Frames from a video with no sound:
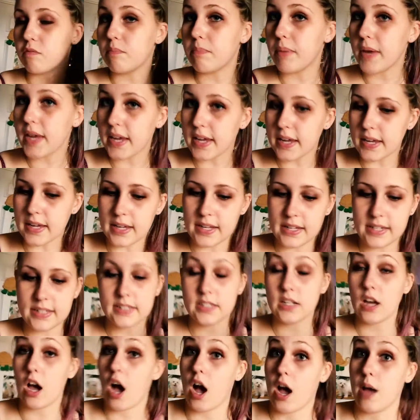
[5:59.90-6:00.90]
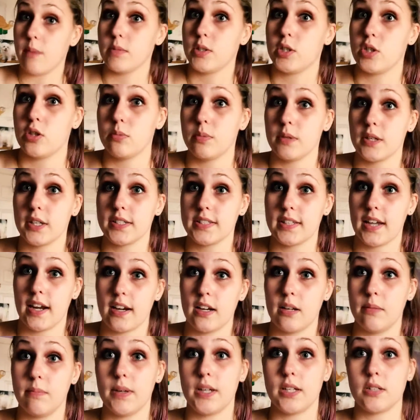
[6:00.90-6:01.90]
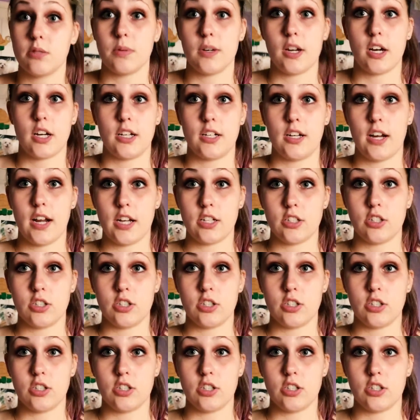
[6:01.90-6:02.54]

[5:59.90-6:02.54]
pins. I'm super excited because we got an Angie